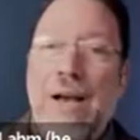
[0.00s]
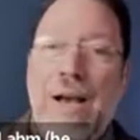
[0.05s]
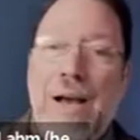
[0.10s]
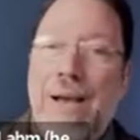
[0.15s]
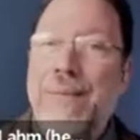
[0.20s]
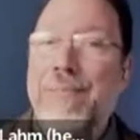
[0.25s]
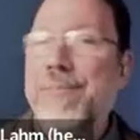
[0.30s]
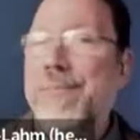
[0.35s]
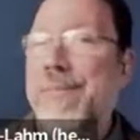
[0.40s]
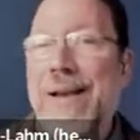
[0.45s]

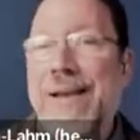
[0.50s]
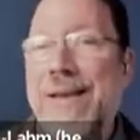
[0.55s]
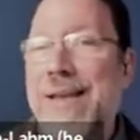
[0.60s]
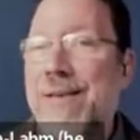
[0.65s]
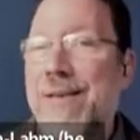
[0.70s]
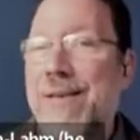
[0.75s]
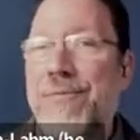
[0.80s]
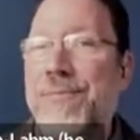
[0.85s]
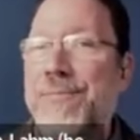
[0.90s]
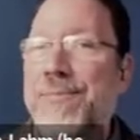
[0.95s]
I
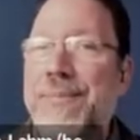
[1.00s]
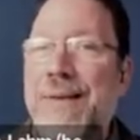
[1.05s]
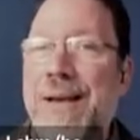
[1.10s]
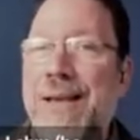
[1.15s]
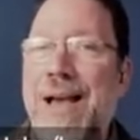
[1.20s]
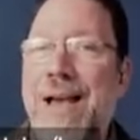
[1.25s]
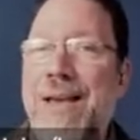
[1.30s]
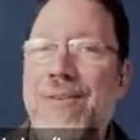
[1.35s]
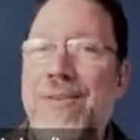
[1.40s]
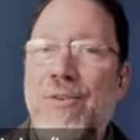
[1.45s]

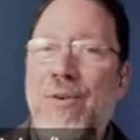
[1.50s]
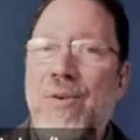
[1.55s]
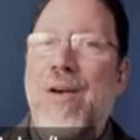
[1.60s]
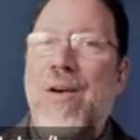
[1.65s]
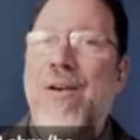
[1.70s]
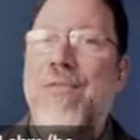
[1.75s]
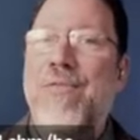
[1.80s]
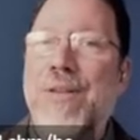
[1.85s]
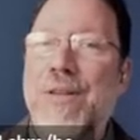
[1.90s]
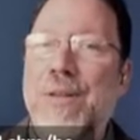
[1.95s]
don't know
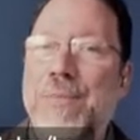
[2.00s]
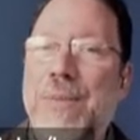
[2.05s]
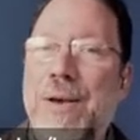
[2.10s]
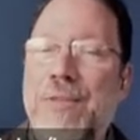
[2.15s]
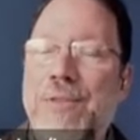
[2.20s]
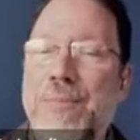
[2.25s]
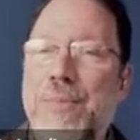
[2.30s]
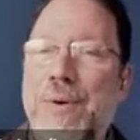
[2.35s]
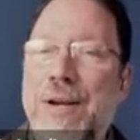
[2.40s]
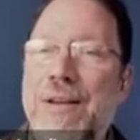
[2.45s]
how I feel about
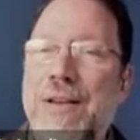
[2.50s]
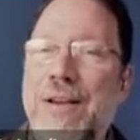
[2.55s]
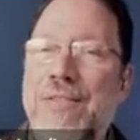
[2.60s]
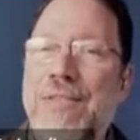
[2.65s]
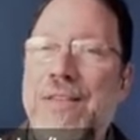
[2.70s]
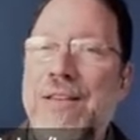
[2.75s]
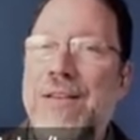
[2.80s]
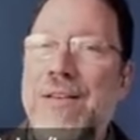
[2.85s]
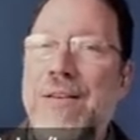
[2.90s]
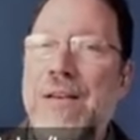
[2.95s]
the brick. I
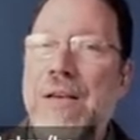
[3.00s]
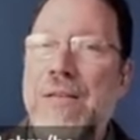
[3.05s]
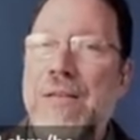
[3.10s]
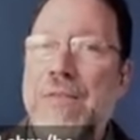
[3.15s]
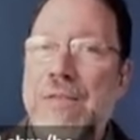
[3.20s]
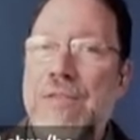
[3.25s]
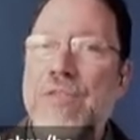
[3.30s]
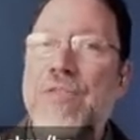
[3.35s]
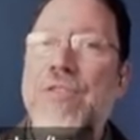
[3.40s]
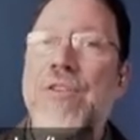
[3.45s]
think
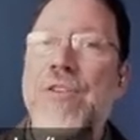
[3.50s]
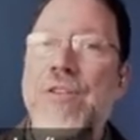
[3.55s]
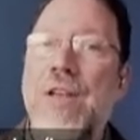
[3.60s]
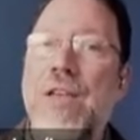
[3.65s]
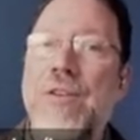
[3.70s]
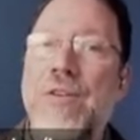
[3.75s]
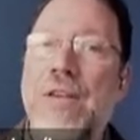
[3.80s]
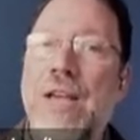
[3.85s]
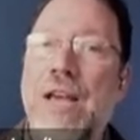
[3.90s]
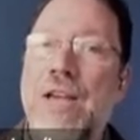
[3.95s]
this is
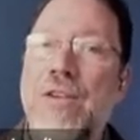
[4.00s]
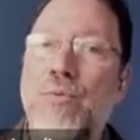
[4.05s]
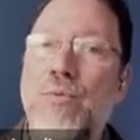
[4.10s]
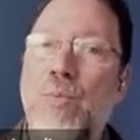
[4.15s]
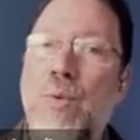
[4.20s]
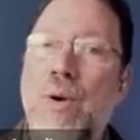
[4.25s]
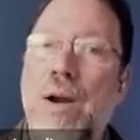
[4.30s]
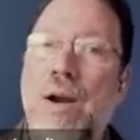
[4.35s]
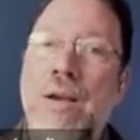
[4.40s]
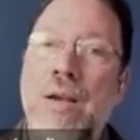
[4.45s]
another case
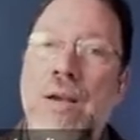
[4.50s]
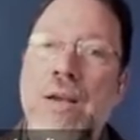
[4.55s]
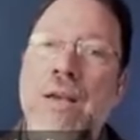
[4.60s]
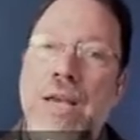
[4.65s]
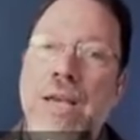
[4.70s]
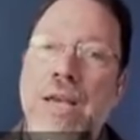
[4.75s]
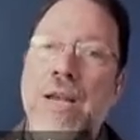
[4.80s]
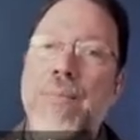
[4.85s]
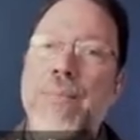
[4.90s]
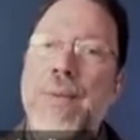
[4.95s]
where
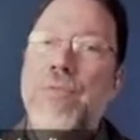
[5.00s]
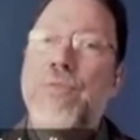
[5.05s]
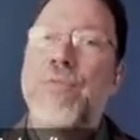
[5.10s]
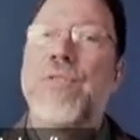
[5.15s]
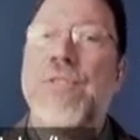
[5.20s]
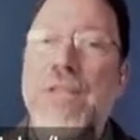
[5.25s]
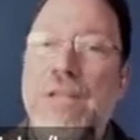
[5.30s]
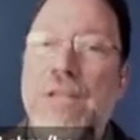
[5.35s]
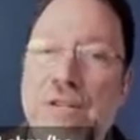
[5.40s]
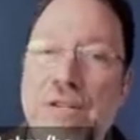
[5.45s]
it'll be
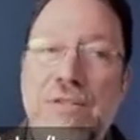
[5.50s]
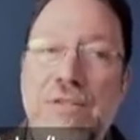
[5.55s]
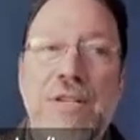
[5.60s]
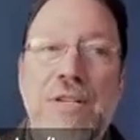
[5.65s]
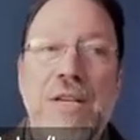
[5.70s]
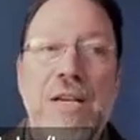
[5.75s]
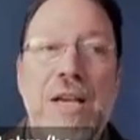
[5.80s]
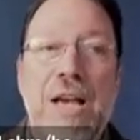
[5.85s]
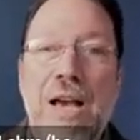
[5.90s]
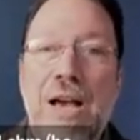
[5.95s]
interesting to
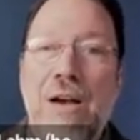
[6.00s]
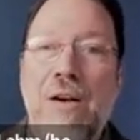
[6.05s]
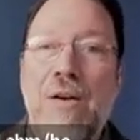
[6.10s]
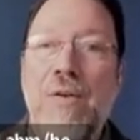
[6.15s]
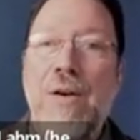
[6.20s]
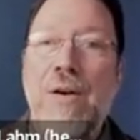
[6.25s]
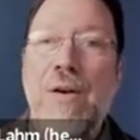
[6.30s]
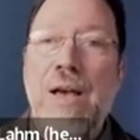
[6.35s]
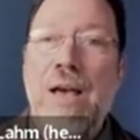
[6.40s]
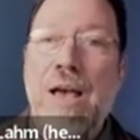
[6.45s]
see
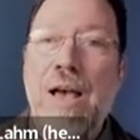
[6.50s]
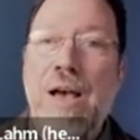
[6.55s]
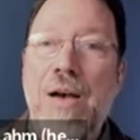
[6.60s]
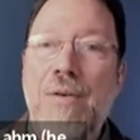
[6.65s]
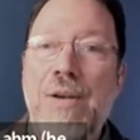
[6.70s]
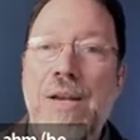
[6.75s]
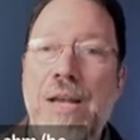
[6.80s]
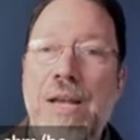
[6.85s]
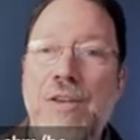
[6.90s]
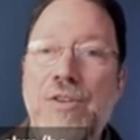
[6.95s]
how
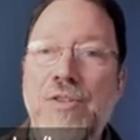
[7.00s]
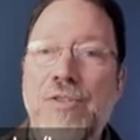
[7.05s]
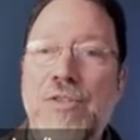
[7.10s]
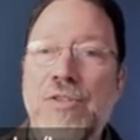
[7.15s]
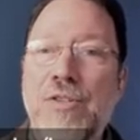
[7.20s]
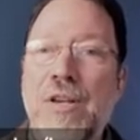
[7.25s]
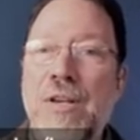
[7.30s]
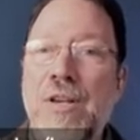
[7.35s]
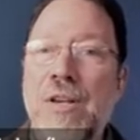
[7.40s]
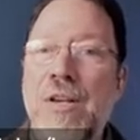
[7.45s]
it ages,